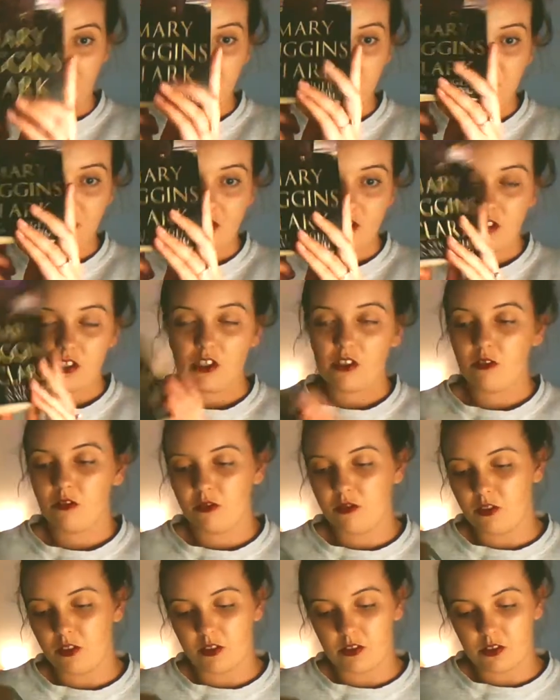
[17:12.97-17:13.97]
There's no
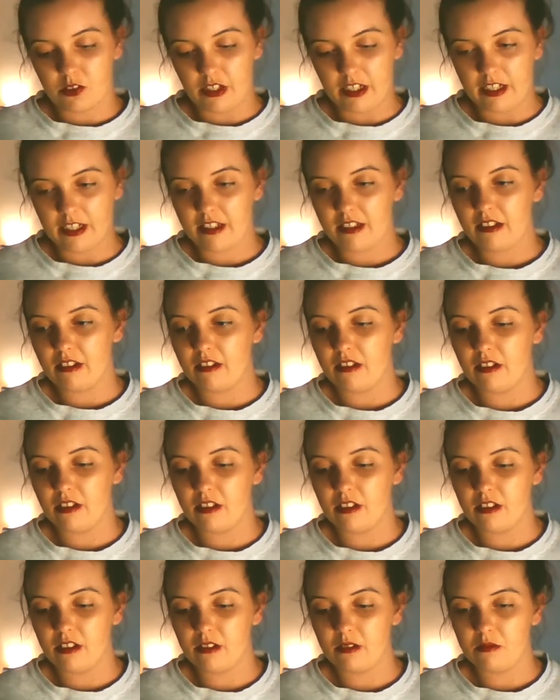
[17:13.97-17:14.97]
reviews on it,
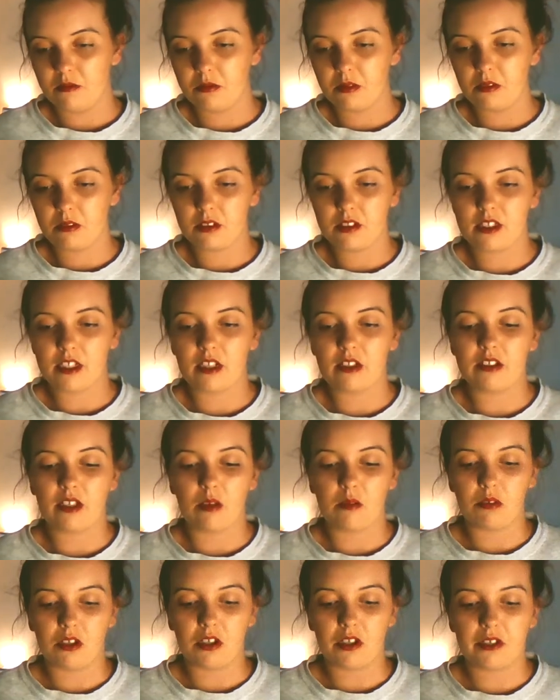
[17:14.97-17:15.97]
but we'll see how that
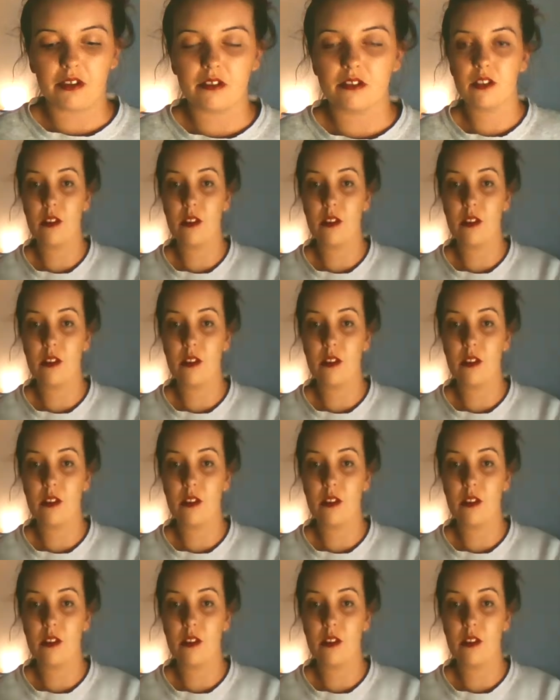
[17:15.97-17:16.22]
one goes.